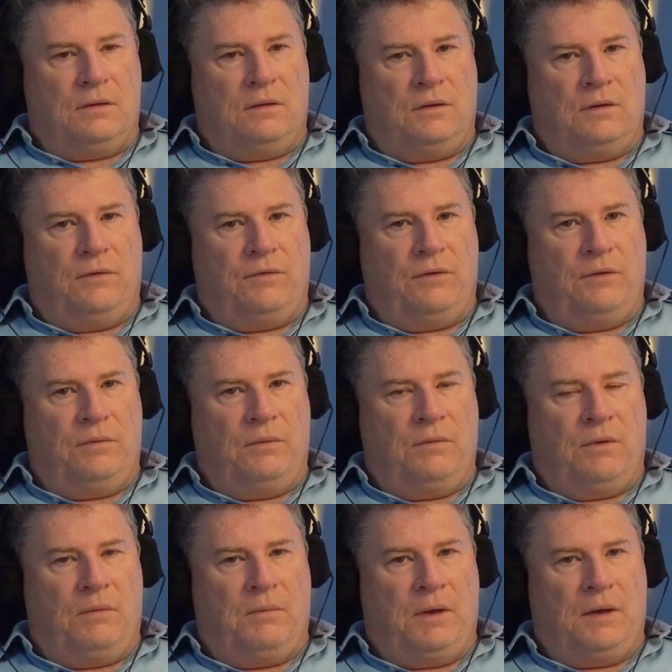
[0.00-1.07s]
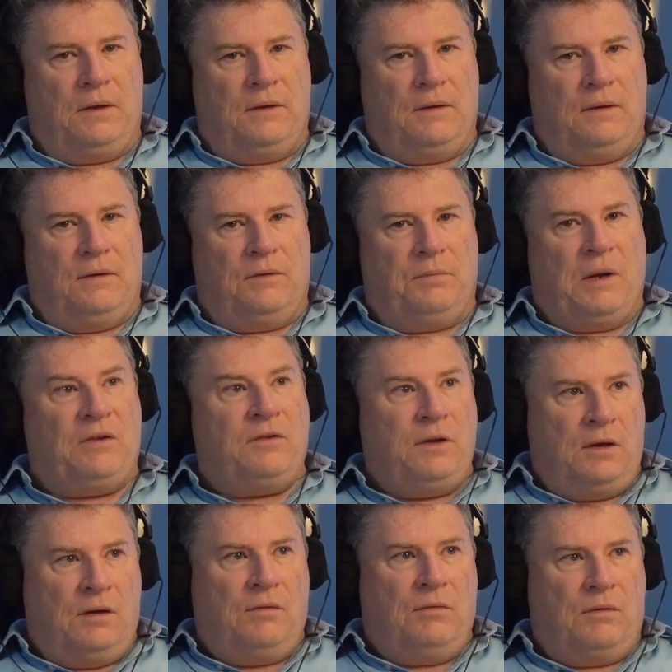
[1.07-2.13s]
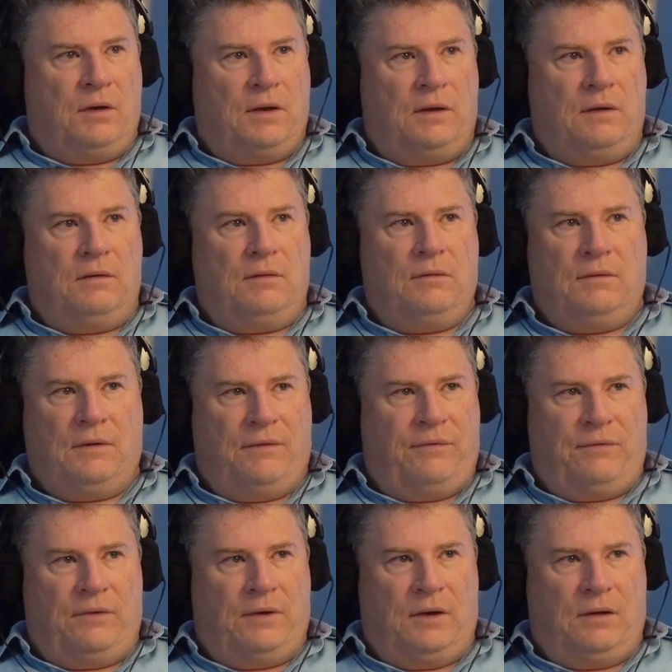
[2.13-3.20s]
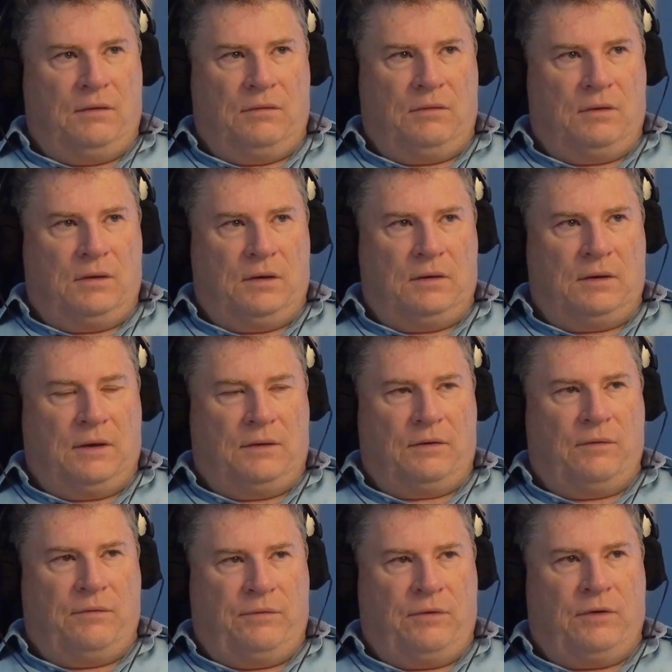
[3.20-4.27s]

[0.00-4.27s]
the difference we want to make, especially locally, definitely locally. That's our